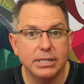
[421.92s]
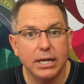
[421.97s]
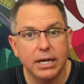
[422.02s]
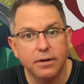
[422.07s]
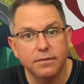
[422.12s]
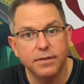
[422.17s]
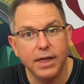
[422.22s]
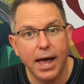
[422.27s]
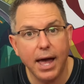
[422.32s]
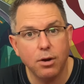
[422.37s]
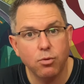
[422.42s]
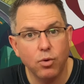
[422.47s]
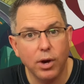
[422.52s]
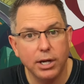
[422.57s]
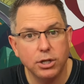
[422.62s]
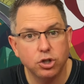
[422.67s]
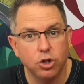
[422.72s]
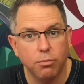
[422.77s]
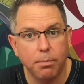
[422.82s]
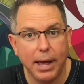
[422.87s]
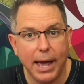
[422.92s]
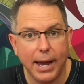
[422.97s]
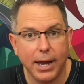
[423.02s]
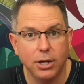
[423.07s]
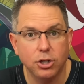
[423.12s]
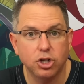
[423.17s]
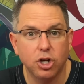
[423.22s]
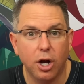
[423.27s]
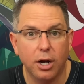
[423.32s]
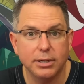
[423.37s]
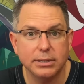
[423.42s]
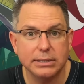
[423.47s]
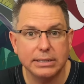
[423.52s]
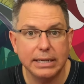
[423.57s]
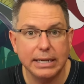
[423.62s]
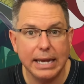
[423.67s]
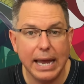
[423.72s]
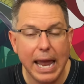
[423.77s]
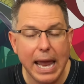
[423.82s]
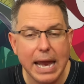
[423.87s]
of that racial package
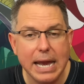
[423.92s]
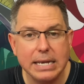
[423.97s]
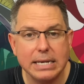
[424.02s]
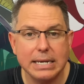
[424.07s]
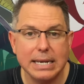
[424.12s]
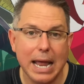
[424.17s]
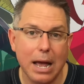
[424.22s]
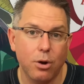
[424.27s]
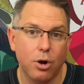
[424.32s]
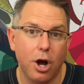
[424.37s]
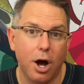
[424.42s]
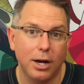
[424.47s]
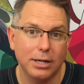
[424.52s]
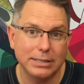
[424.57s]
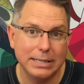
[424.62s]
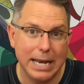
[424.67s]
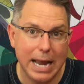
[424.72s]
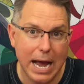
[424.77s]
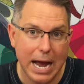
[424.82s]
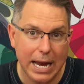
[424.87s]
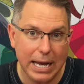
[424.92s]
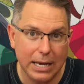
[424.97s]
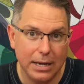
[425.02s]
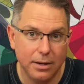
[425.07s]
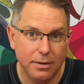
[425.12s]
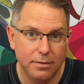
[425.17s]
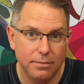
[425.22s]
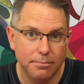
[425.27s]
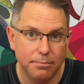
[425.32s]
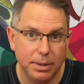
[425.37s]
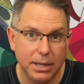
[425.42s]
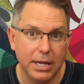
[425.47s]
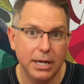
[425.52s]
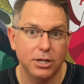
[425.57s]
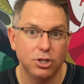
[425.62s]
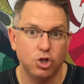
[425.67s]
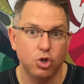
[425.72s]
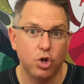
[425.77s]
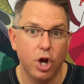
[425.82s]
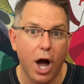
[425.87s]
costing 8, it now costs 9
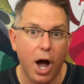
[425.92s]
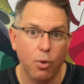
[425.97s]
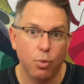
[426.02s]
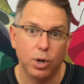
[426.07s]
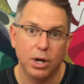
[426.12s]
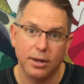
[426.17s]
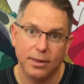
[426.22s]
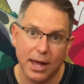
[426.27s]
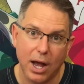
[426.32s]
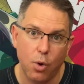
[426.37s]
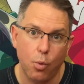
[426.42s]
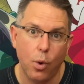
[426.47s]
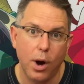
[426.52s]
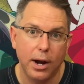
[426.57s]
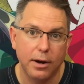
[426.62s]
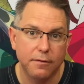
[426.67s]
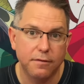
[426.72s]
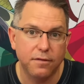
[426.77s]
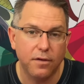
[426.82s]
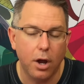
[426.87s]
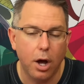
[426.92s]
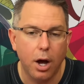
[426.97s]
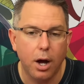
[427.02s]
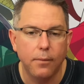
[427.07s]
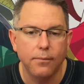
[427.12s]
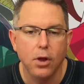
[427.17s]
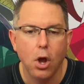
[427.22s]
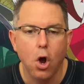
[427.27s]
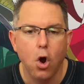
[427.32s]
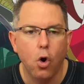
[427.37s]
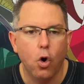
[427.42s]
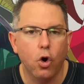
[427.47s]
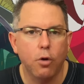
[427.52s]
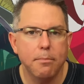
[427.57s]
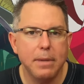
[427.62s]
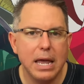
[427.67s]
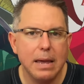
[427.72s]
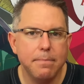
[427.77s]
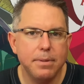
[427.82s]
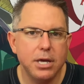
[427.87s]
because you got rid of that one flaw. Or
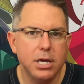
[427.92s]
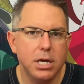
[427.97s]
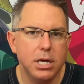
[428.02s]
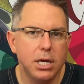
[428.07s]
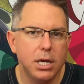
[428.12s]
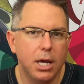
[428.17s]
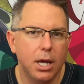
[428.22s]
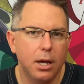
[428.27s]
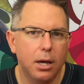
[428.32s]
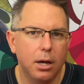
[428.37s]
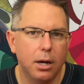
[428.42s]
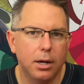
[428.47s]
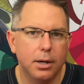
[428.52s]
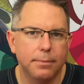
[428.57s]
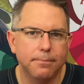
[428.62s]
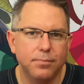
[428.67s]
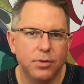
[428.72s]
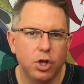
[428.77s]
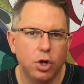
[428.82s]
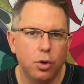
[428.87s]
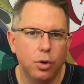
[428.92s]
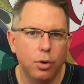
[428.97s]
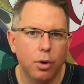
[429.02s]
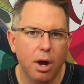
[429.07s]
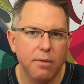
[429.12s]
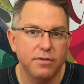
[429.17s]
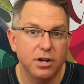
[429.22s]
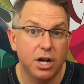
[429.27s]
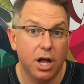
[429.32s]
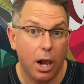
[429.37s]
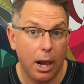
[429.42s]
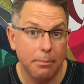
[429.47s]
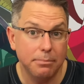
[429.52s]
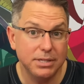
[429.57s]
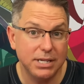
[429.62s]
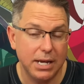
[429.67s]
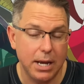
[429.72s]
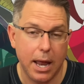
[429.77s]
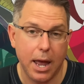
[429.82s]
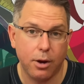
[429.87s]
maybe you have a
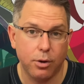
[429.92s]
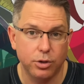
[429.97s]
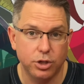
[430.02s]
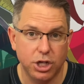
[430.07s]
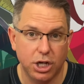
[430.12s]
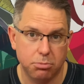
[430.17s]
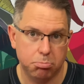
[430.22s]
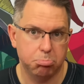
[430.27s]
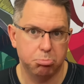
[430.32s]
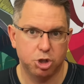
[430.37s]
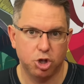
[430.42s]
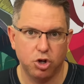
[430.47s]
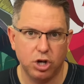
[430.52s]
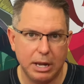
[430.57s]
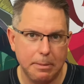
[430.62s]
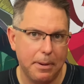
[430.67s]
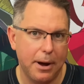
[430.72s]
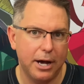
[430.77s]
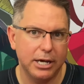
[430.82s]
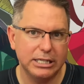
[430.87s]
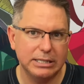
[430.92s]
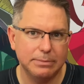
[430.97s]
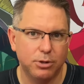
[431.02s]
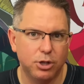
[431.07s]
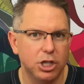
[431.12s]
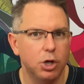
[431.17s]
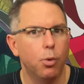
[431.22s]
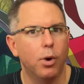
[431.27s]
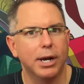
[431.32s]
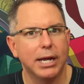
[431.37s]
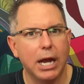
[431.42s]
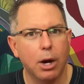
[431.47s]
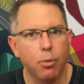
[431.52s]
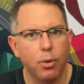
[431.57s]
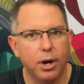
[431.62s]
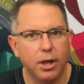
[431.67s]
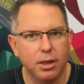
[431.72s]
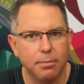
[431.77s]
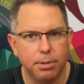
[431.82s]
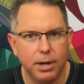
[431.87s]
clumsy Nekojin, certainly possible, and you want to get
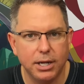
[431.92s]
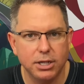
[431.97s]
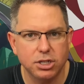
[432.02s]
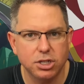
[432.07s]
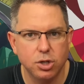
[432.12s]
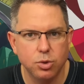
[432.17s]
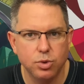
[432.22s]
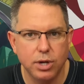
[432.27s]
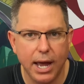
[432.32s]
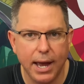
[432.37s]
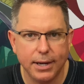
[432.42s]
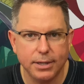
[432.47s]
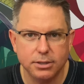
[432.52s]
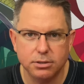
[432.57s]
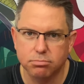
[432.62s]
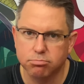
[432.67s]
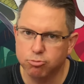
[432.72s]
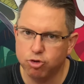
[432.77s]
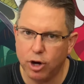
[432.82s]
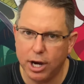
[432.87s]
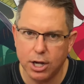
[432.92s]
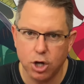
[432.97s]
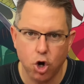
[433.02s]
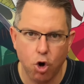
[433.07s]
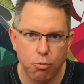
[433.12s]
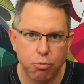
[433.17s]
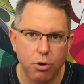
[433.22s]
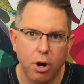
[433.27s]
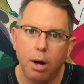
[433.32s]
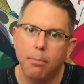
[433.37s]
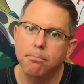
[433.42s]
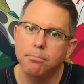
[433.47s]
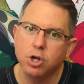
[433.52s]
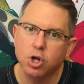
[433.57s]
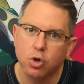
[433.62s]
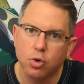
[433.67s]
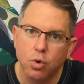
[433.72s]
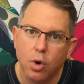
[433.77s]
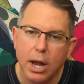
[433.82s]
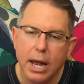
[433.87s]
rid of the +2 dex. Great, no problem.
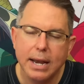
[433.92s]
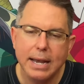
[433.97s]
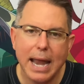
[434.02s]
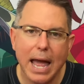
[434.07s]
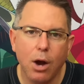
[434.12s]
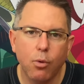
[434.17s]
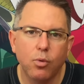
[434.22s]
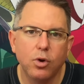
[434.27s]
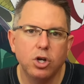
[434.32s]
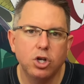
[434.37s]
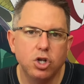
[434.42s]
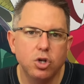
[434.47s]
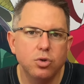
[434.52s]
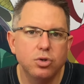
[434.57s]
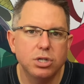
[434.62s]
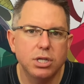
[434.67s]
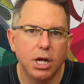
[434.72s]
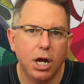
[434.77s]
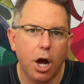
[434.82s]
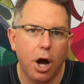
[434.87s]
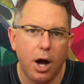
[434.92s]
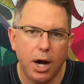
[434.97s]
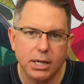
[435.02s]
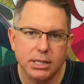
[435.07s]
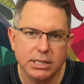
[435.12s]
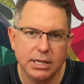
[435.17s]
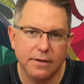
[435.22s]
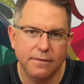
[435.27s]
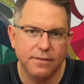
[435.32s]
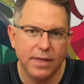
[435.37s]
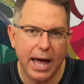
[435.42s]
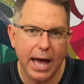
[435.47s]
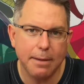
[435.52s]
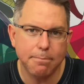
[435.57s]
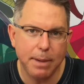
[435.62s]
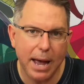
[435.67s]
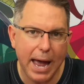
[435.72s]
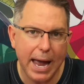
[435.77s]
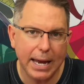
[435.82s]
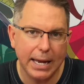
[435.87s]
You now reduce the cost of that
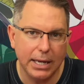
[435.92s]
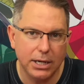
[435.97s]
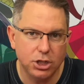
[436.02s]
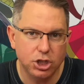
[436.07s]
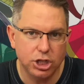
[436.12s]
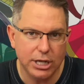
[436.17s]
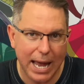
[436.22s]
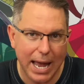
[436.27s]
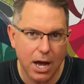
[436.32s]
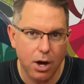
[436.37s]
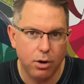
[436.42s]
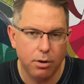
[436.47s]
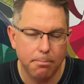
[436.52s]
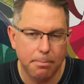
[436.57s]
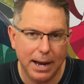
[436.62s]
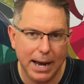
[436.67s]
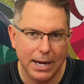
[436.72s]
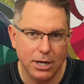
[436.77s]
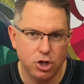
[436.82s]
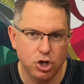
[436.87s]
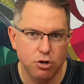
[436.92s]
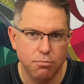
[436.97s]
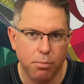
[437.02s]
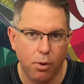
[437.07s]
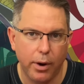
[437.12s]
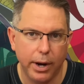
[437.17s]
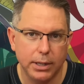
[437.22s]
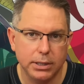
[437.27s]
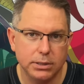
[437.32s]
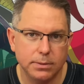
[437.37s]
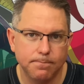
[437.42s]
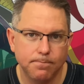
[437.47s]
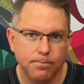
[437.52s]
package down by 2 points.